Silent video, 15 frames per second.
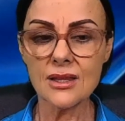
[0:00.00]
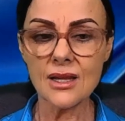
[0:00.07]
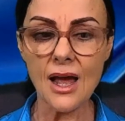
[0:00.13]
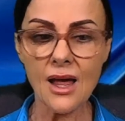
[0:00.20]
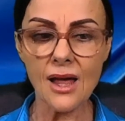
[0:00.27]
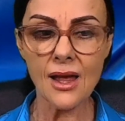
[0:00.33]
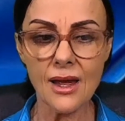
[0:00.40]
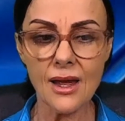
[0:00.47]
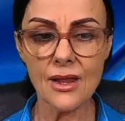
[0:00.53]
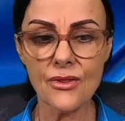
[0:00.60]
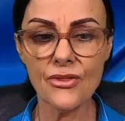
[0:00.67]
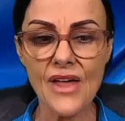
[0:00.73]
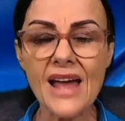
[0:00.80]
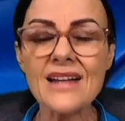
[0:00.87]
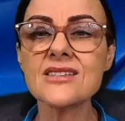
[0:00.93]

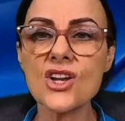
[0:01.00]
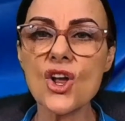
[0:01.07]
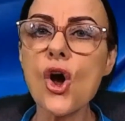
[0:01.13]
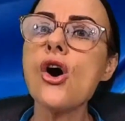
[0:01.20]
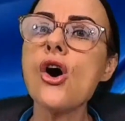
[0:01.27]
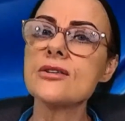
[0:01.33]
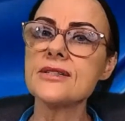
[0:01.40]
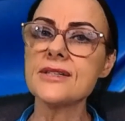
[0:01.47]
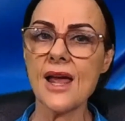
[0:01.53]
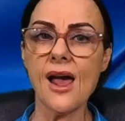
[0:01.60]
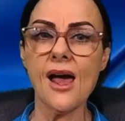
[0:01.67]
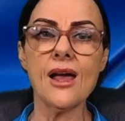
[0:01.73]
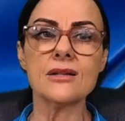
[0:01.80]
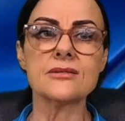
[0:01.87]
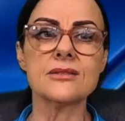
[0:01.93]
that's
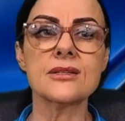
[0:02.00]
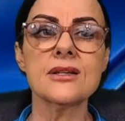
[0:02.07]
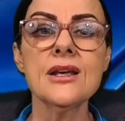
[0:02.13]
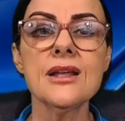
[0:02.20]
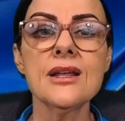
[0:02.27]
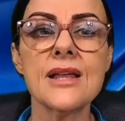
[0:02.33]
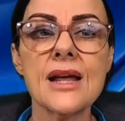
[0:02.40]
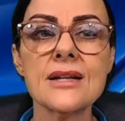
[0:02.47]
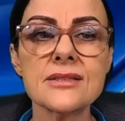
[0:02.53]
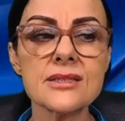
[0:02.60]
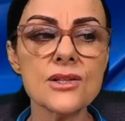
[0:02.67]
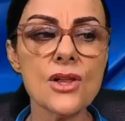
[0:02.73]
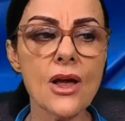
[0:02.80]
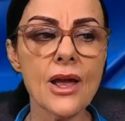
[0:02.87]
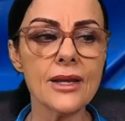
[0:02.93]
contact.
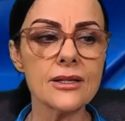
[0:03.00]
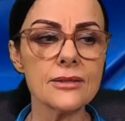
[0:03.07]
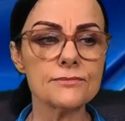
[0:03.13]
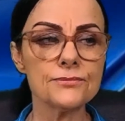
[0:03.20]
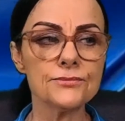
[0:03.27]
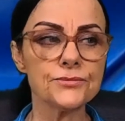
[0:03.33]
That's like